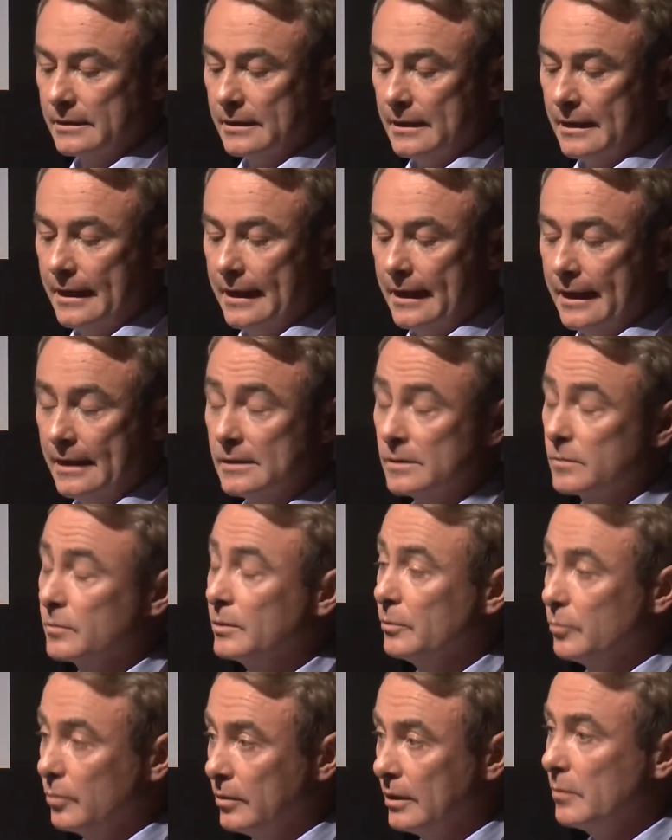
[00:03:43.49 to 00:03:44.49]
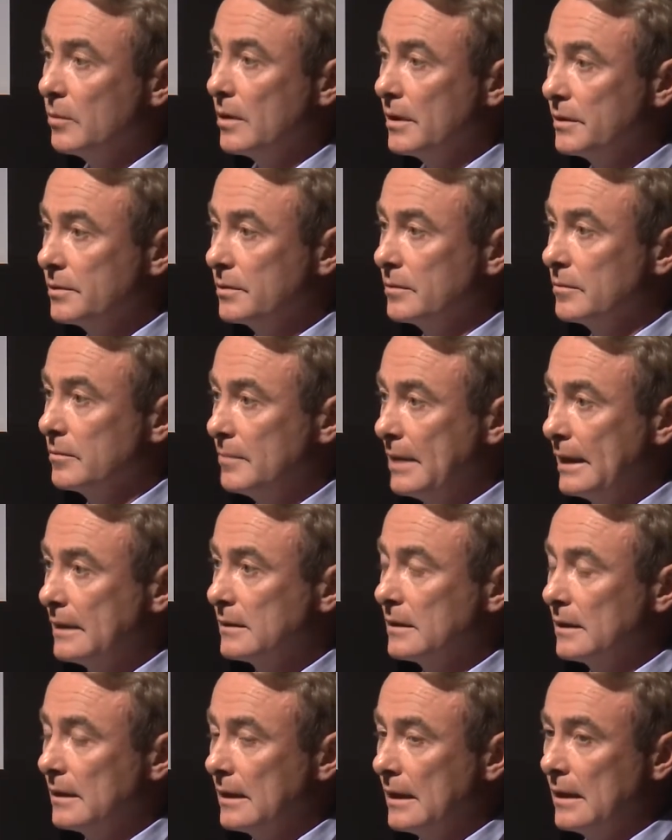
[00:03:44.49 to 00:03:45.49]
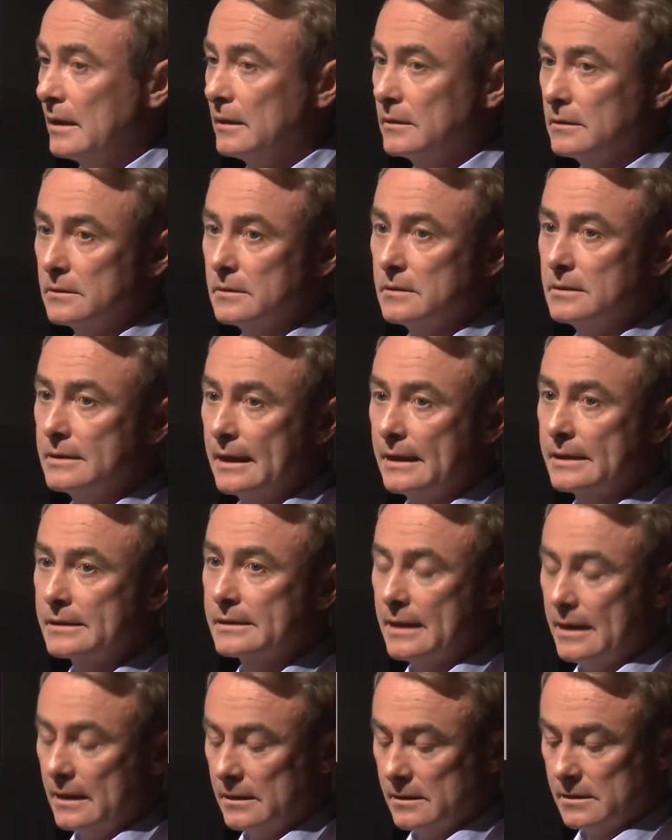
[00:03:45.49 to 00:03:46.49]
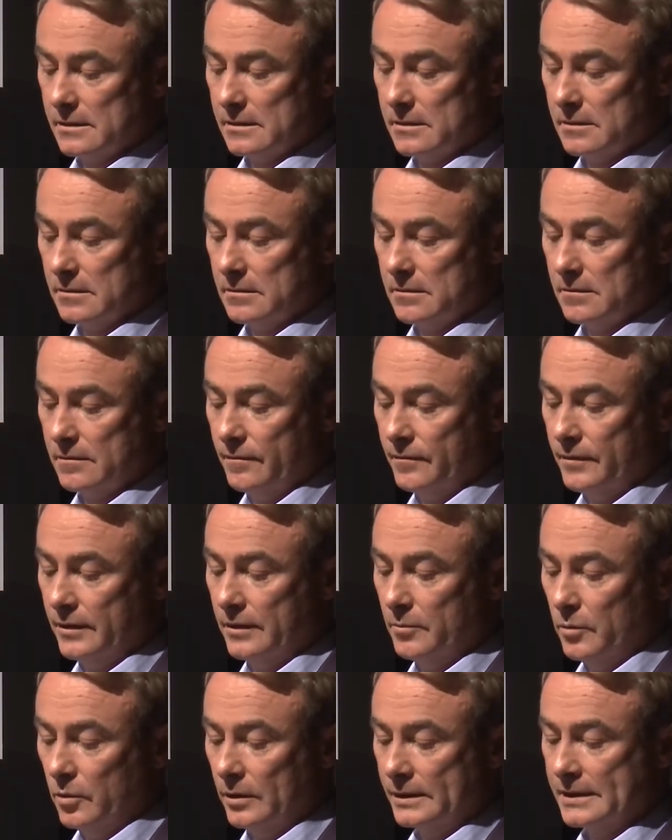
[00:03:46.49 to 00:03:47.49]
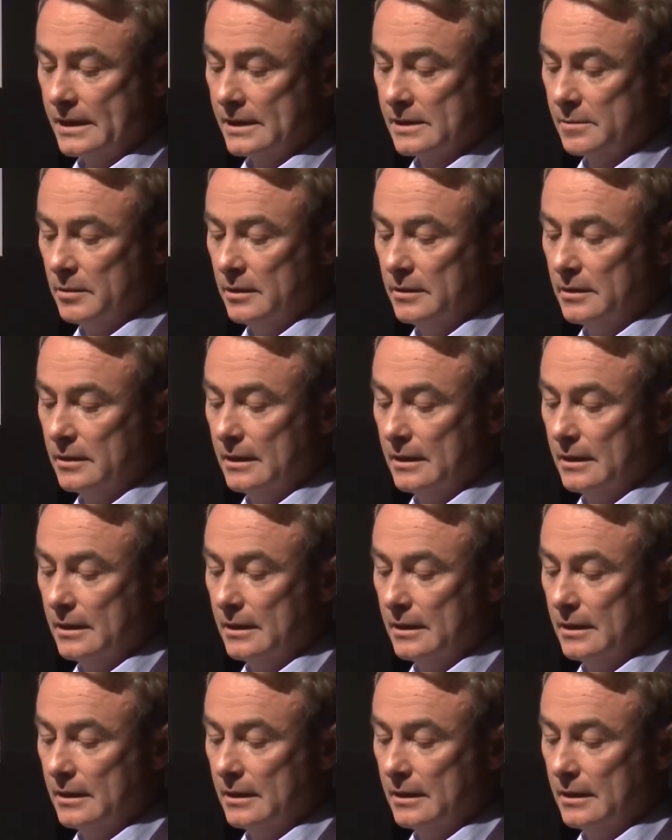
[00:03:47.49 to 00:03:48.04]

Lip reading: And we really want to make the data science field more accessible.